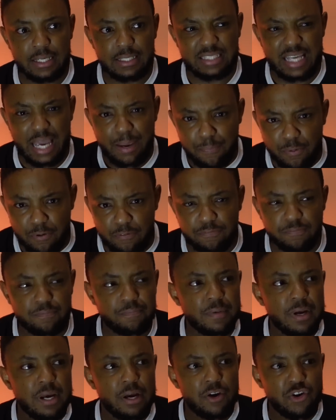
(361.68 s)
type of
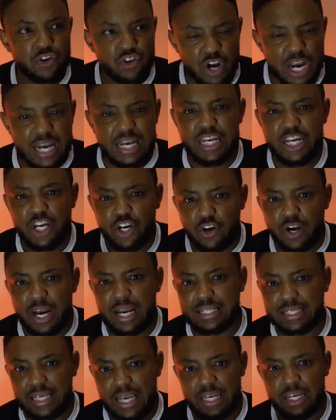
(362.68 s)
really
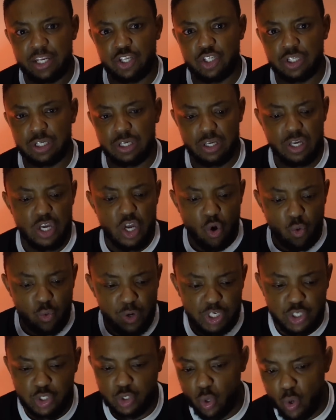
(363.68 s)
great energy.
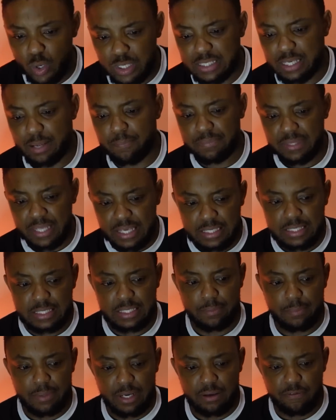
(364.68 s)
We saw something
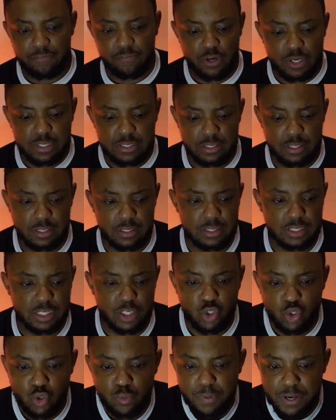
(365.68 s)
similar versus
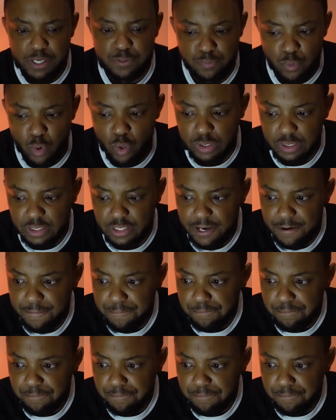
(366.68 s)
iSupersport.